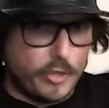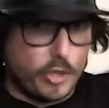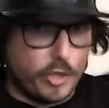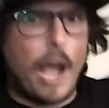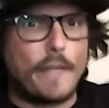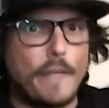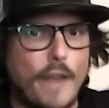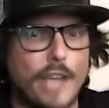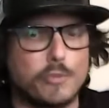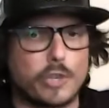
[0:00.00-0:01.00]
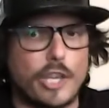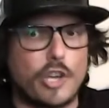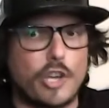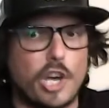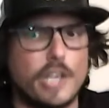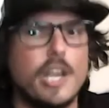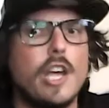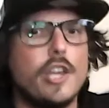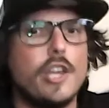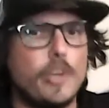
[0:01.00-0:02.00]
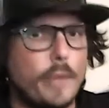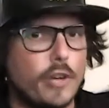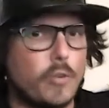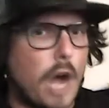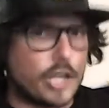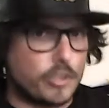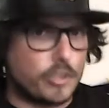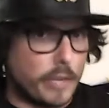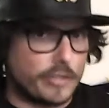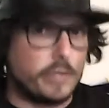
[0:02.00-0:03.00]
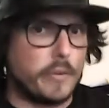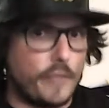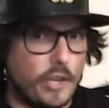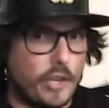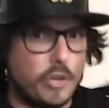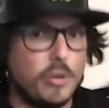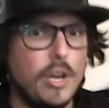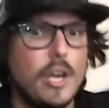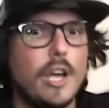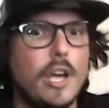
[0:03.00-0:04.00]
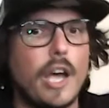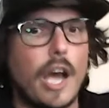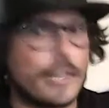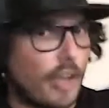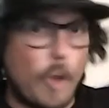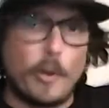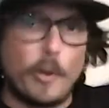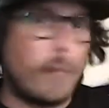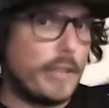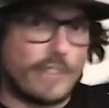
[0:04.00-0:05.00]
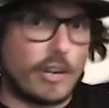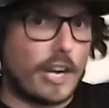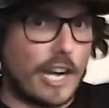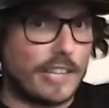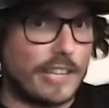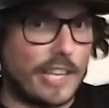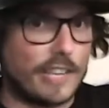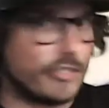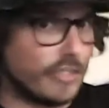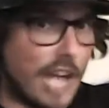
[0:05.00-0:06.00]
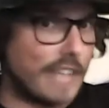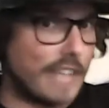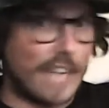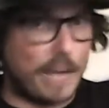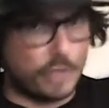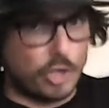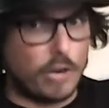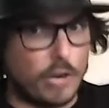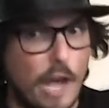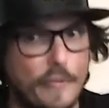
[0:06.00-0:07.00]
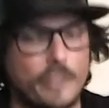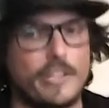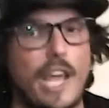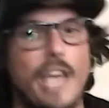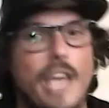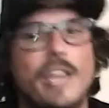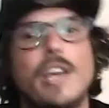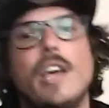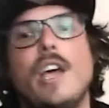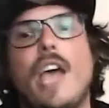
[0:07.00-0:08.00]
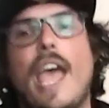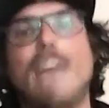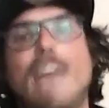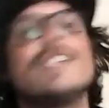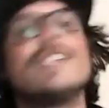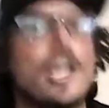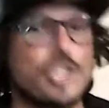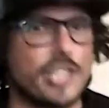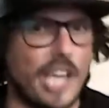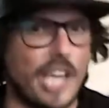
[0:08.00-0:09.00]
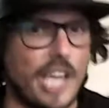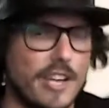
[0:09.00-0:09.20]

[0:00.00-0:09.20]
Wi-Fi is working good, you'll be able to watch the rest of the review, because I hope you don't miss out on anything, because there's a lot that I showed off here today. And to Legend Kid.